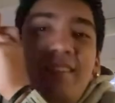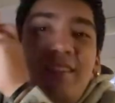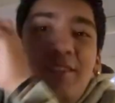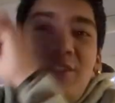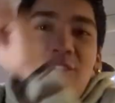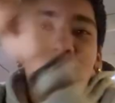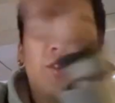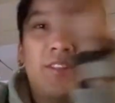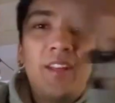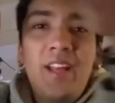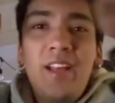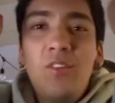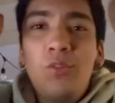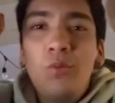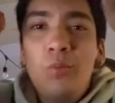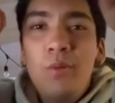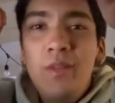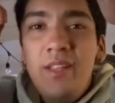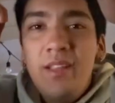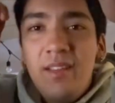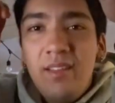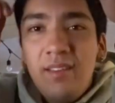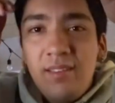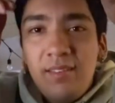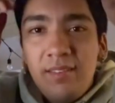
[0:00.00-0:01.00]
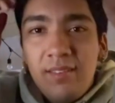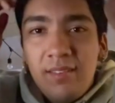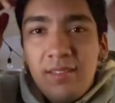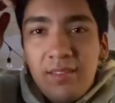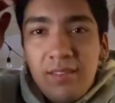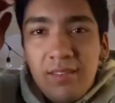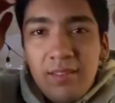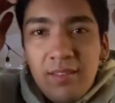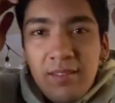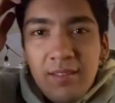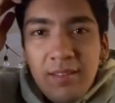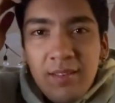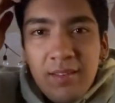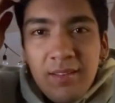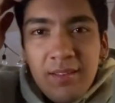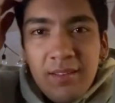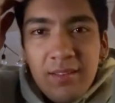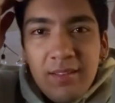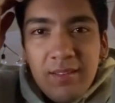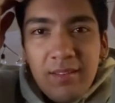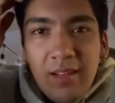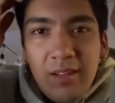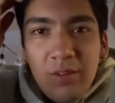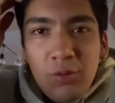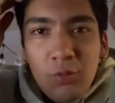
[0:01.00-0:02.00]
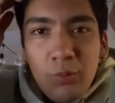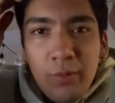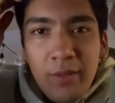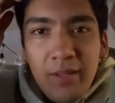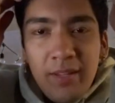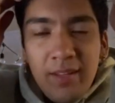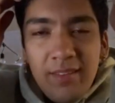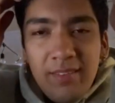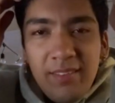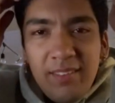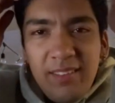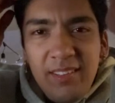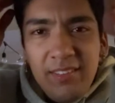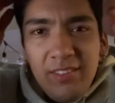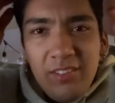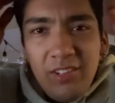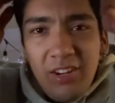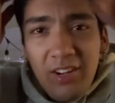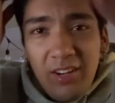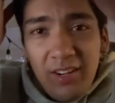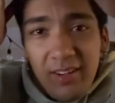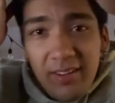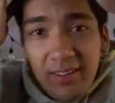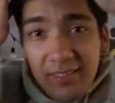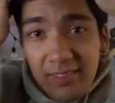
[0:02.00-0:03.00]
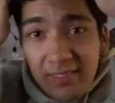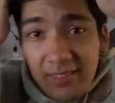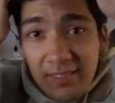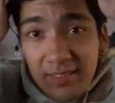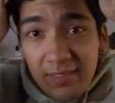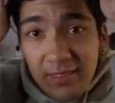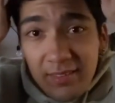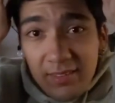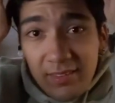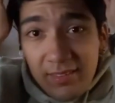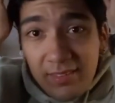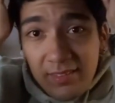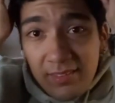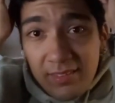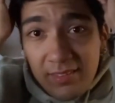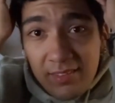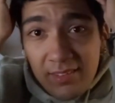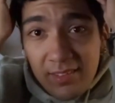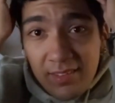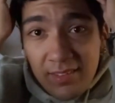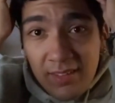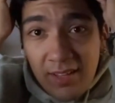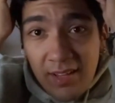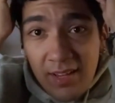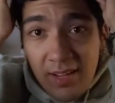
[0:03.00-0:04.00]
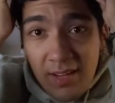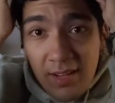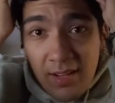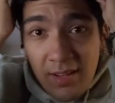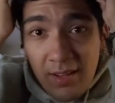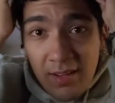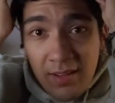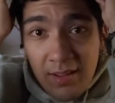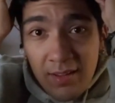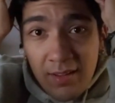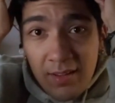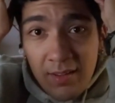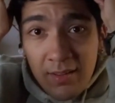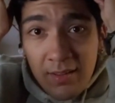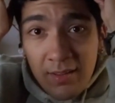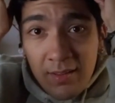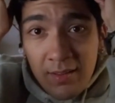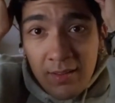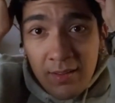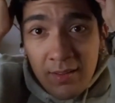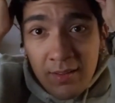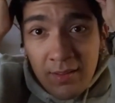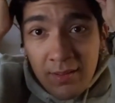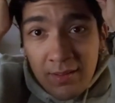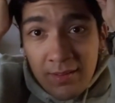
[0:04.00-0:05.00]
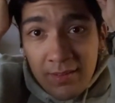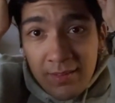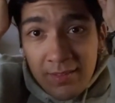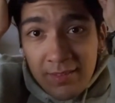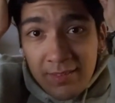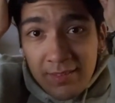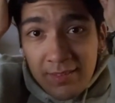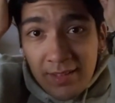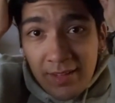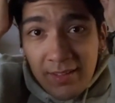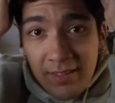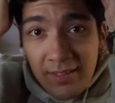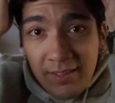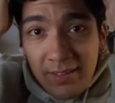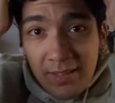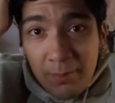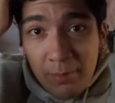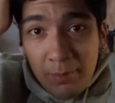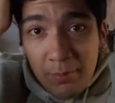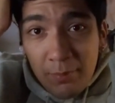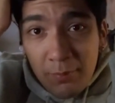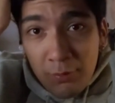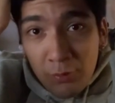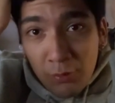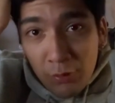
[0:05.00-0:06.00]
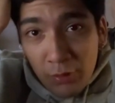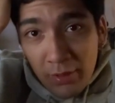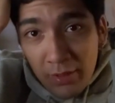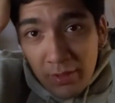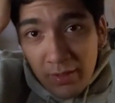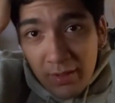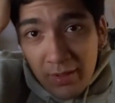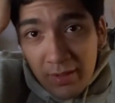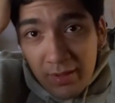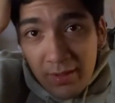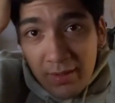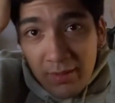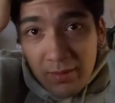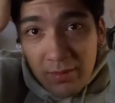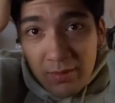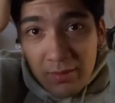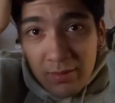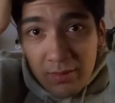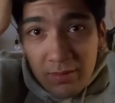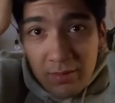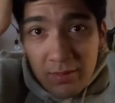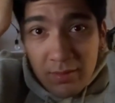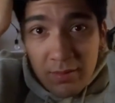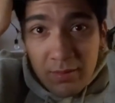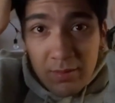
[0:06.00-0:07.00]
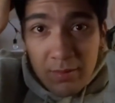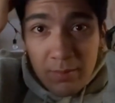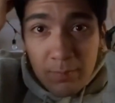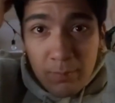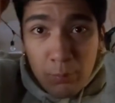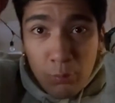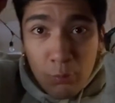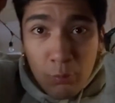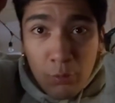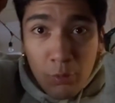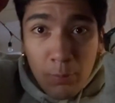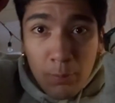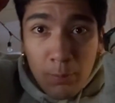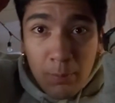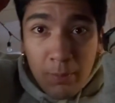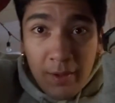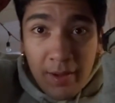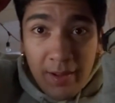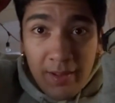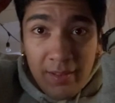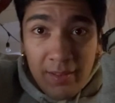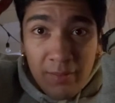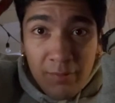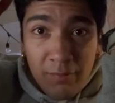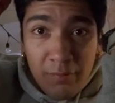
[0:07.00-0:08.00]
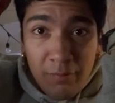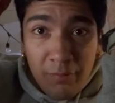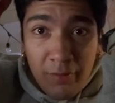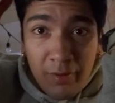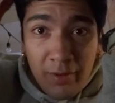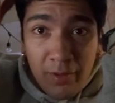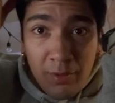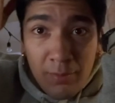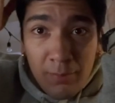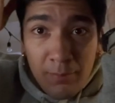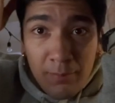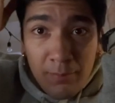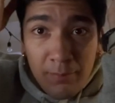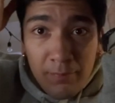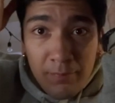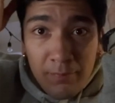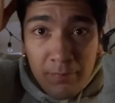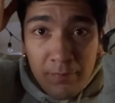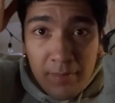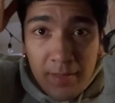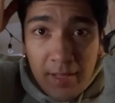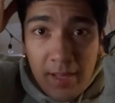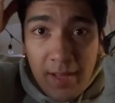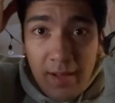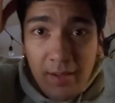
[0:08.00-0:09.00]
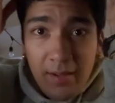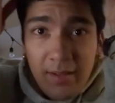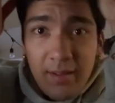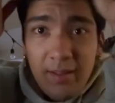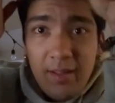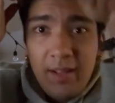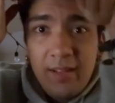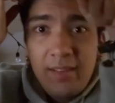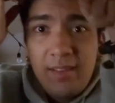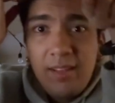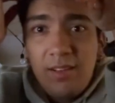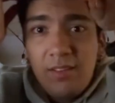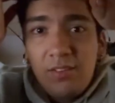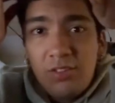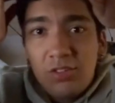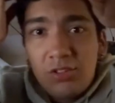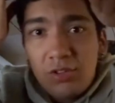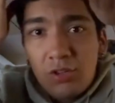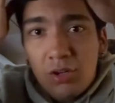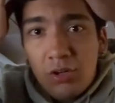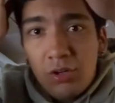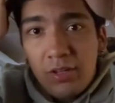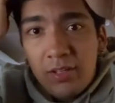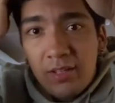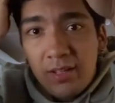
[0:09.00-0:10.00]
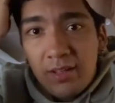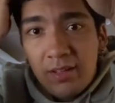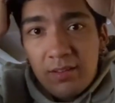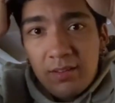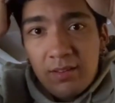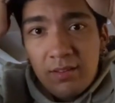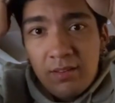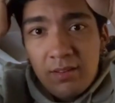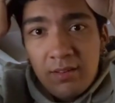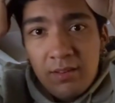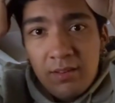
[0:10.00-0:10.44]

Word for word: so next week is next week is Easter. Is it is it Sunday? Tiny Dave in Florida, and we'll play the film then. I think it's the thirtieth.